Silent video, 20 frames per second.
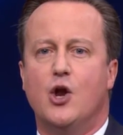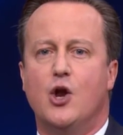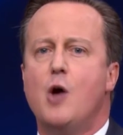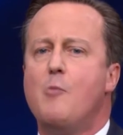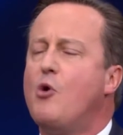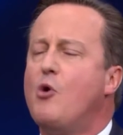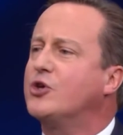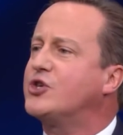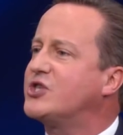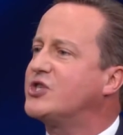
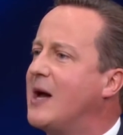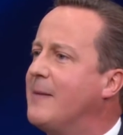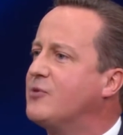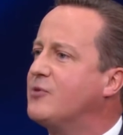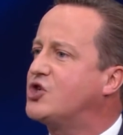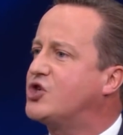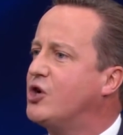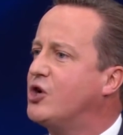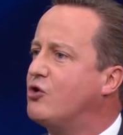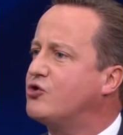no more
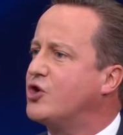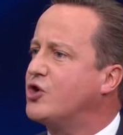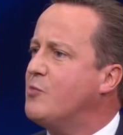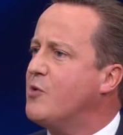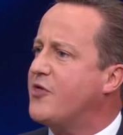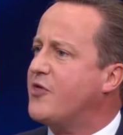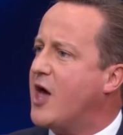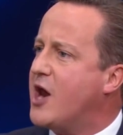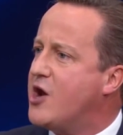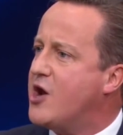some children
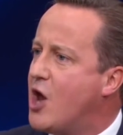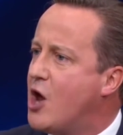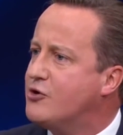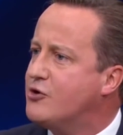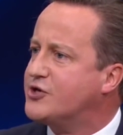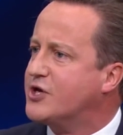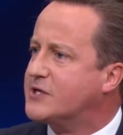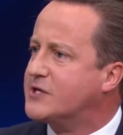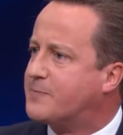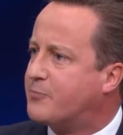with their
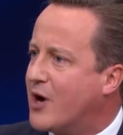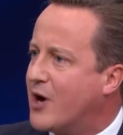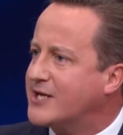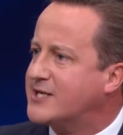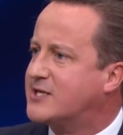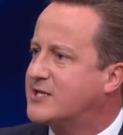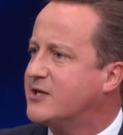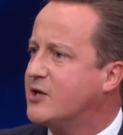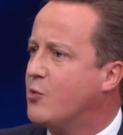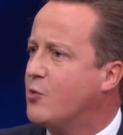noses
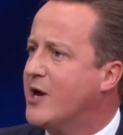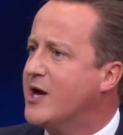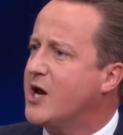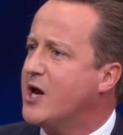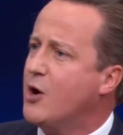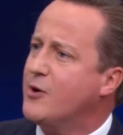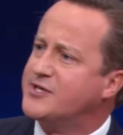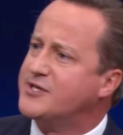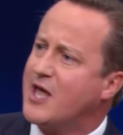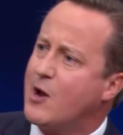pressed to the
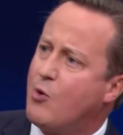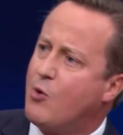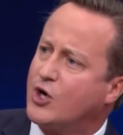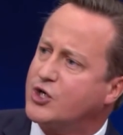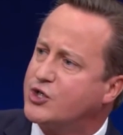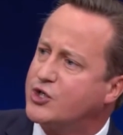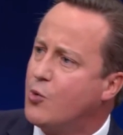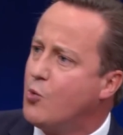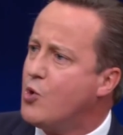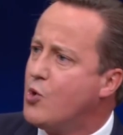window as they
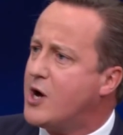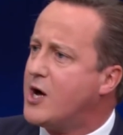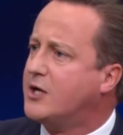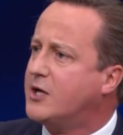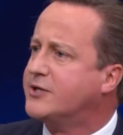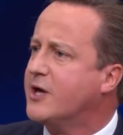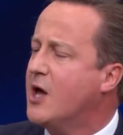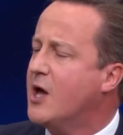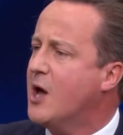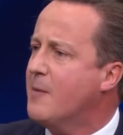watch the
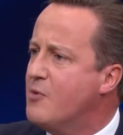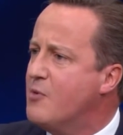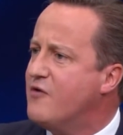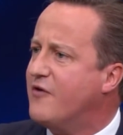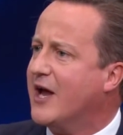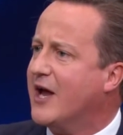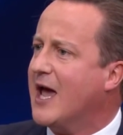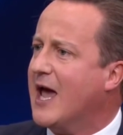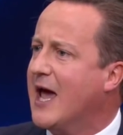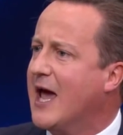world
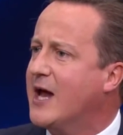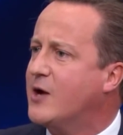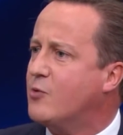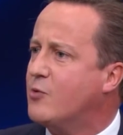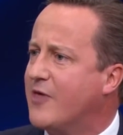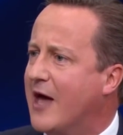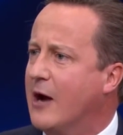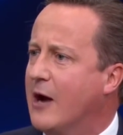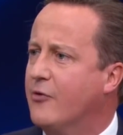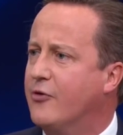moving ahead
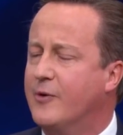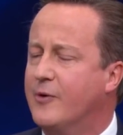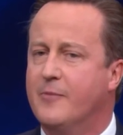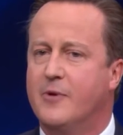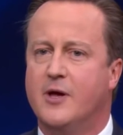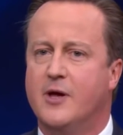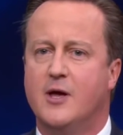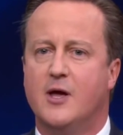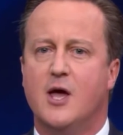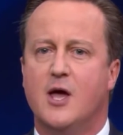without them.
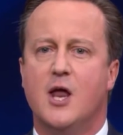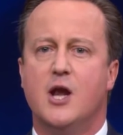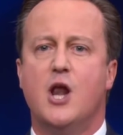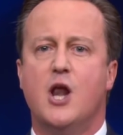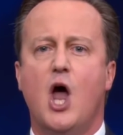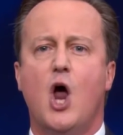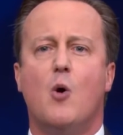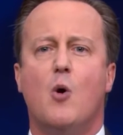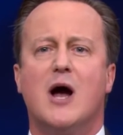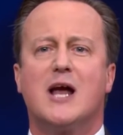
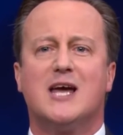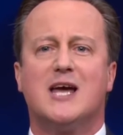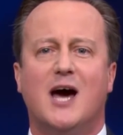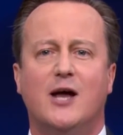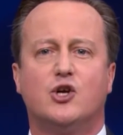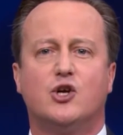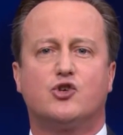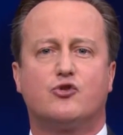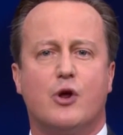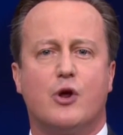No, a
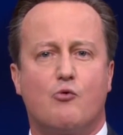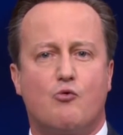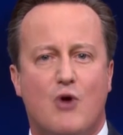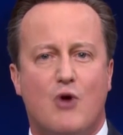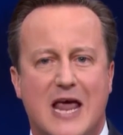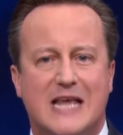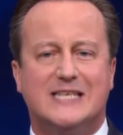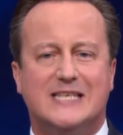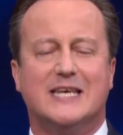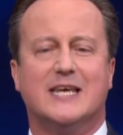country
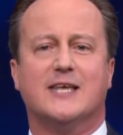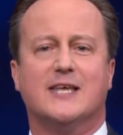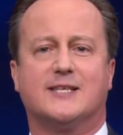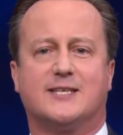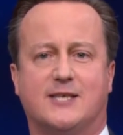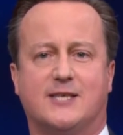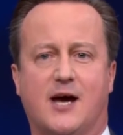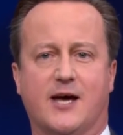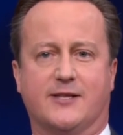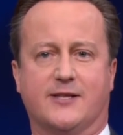raising
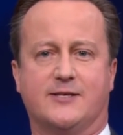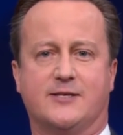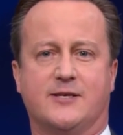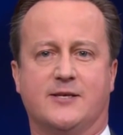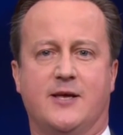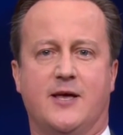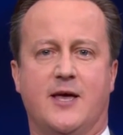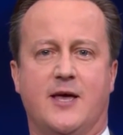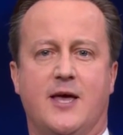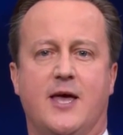its sights,
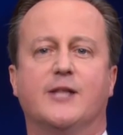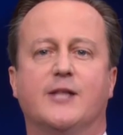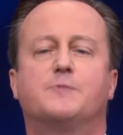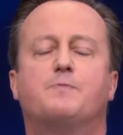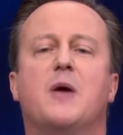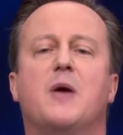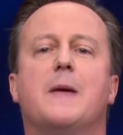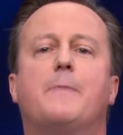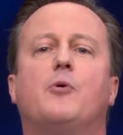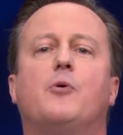its
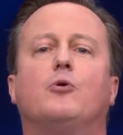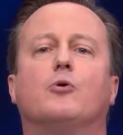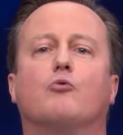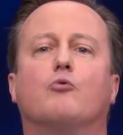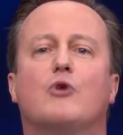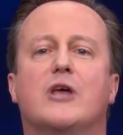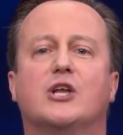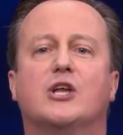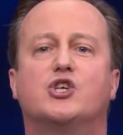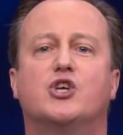people
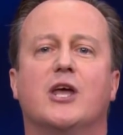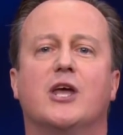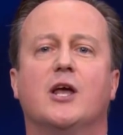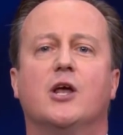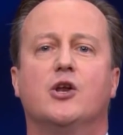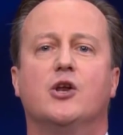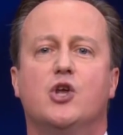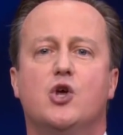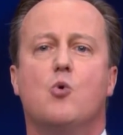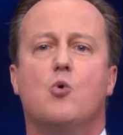
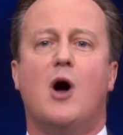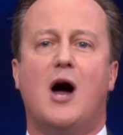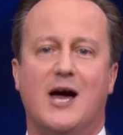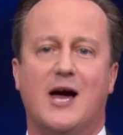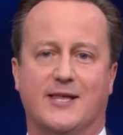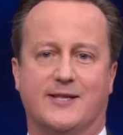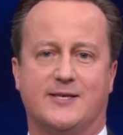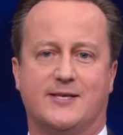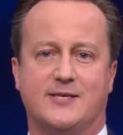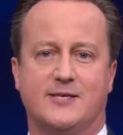reaching new
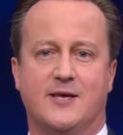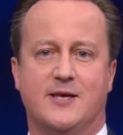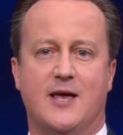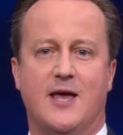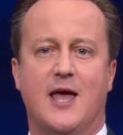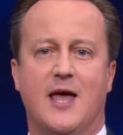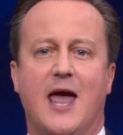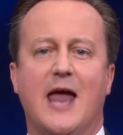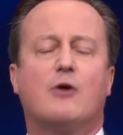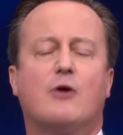heights.
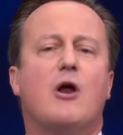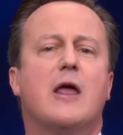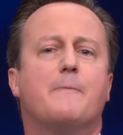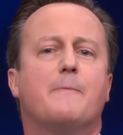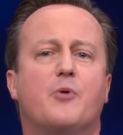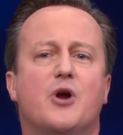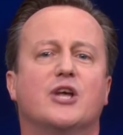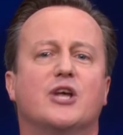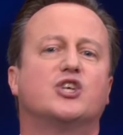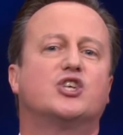A
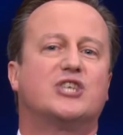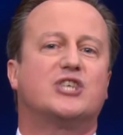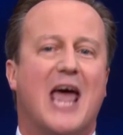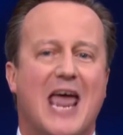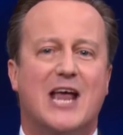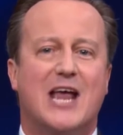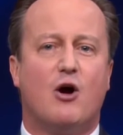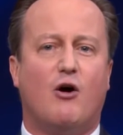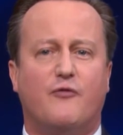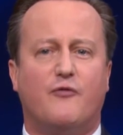great British
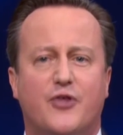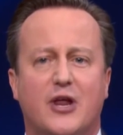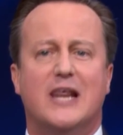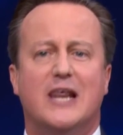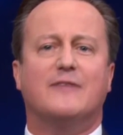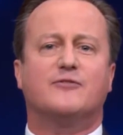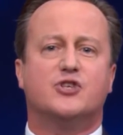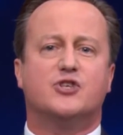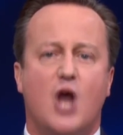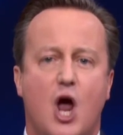takeoff that
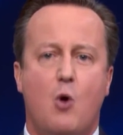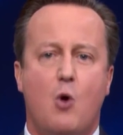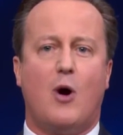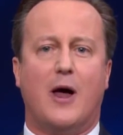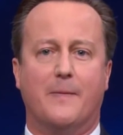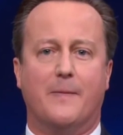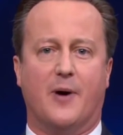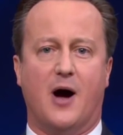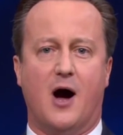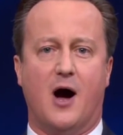leaves no
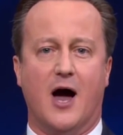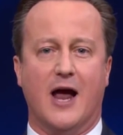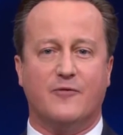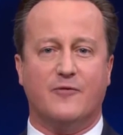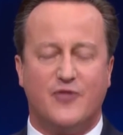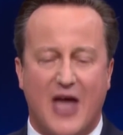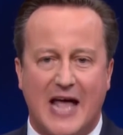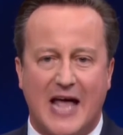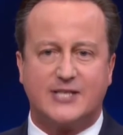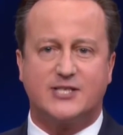one
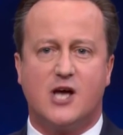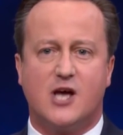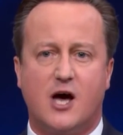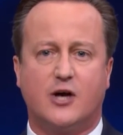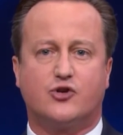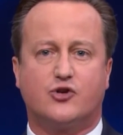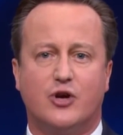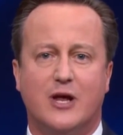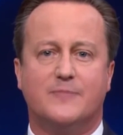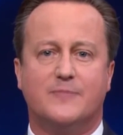behind. That's
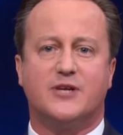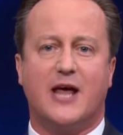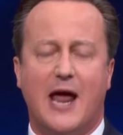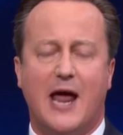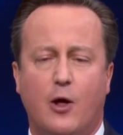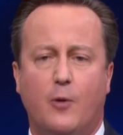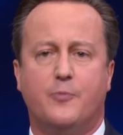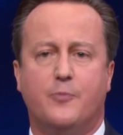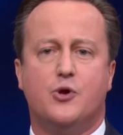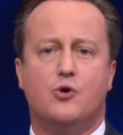our dream to
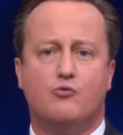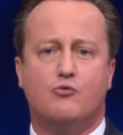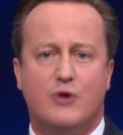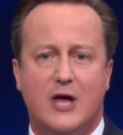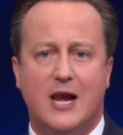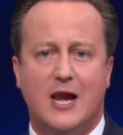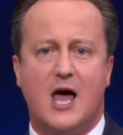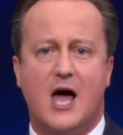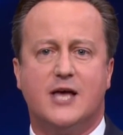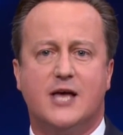help you
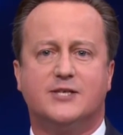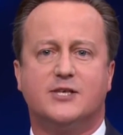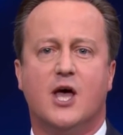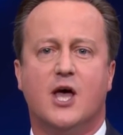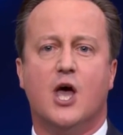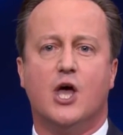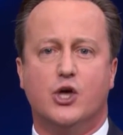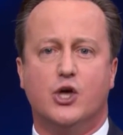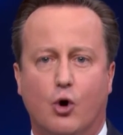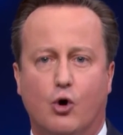realize
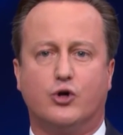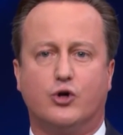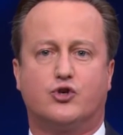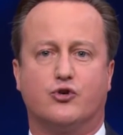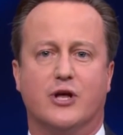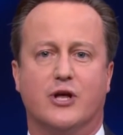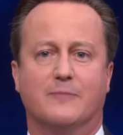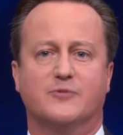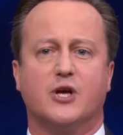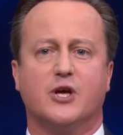your
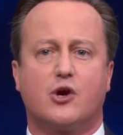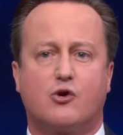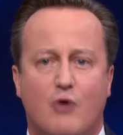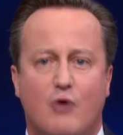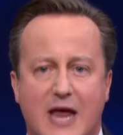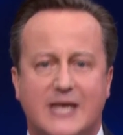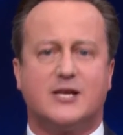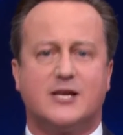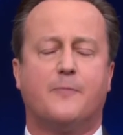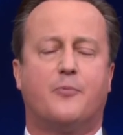dreams. A
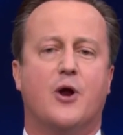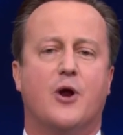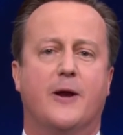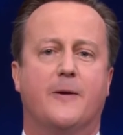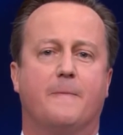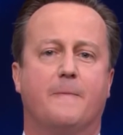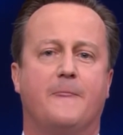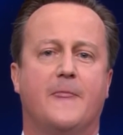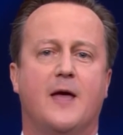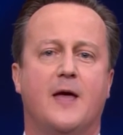greater
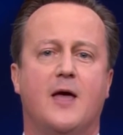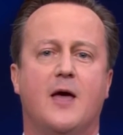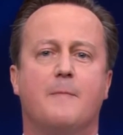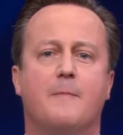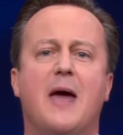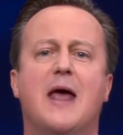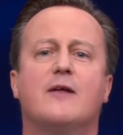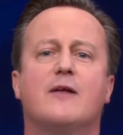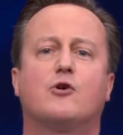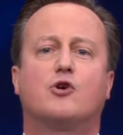Britain,
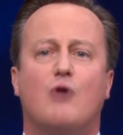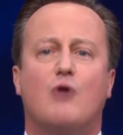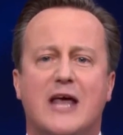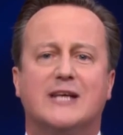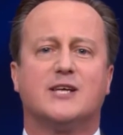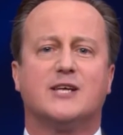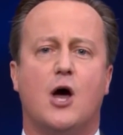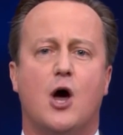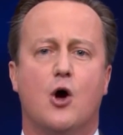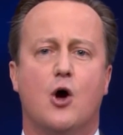made of
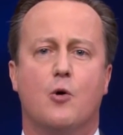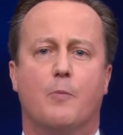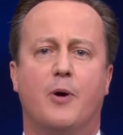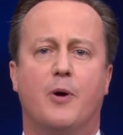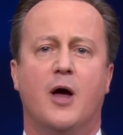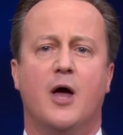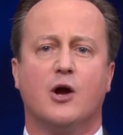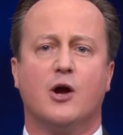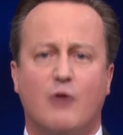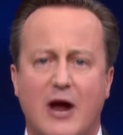greater hope,
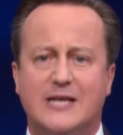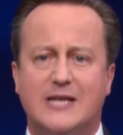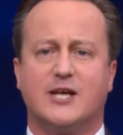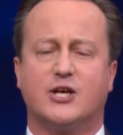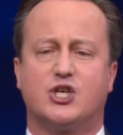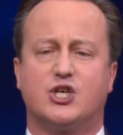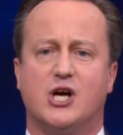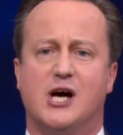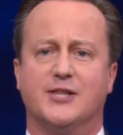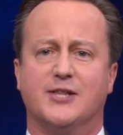
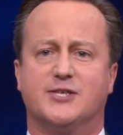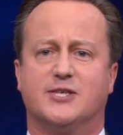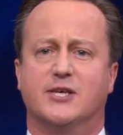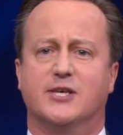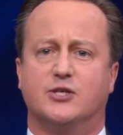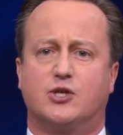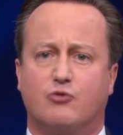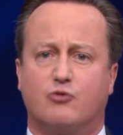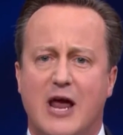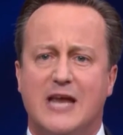greater
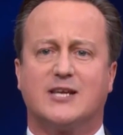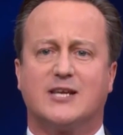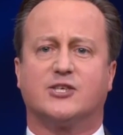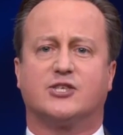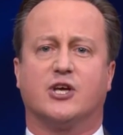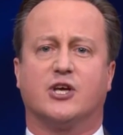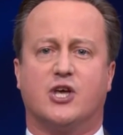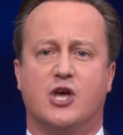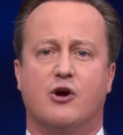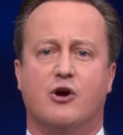chances, greater
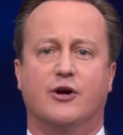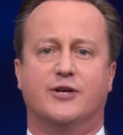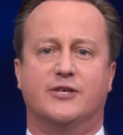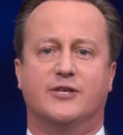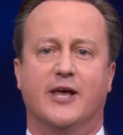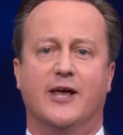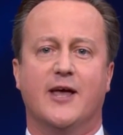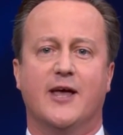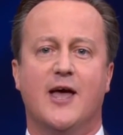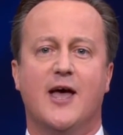
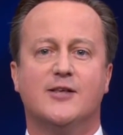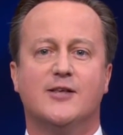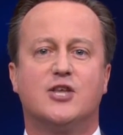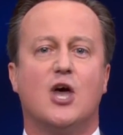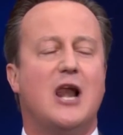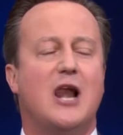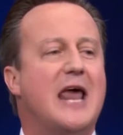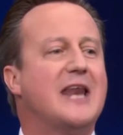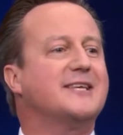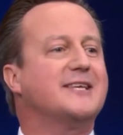security.
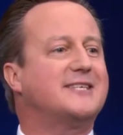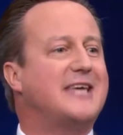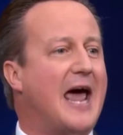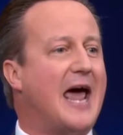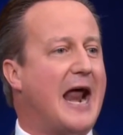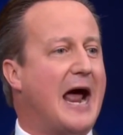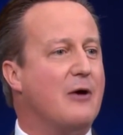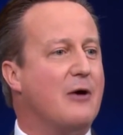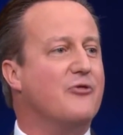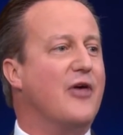So let us
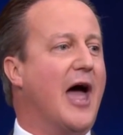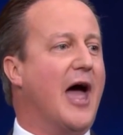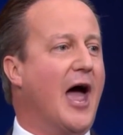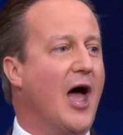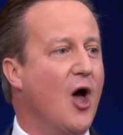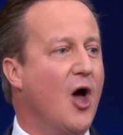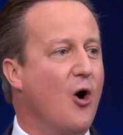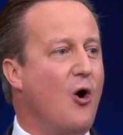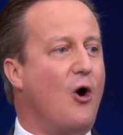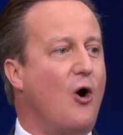get out there,
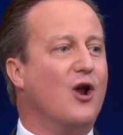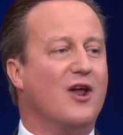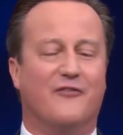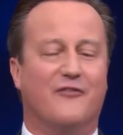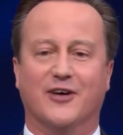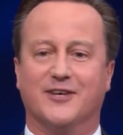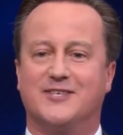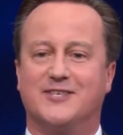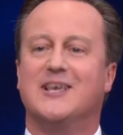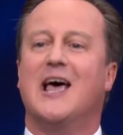all
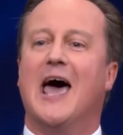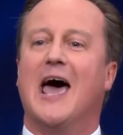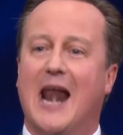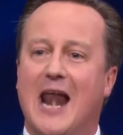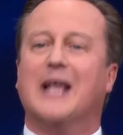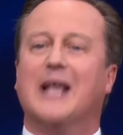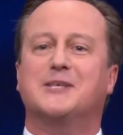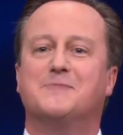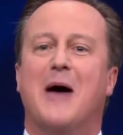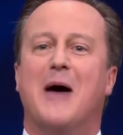of us, and
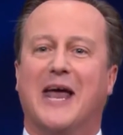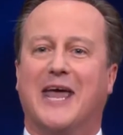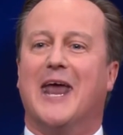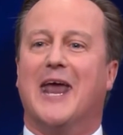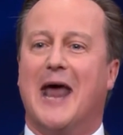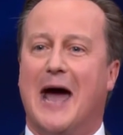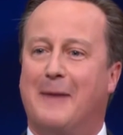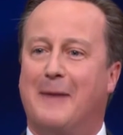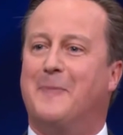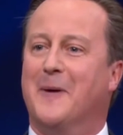let's make
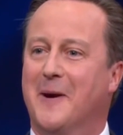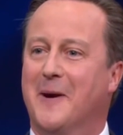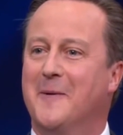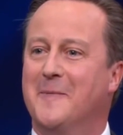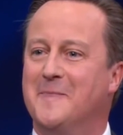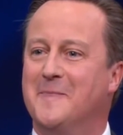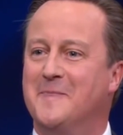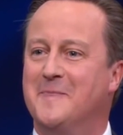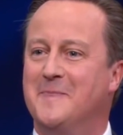it happen.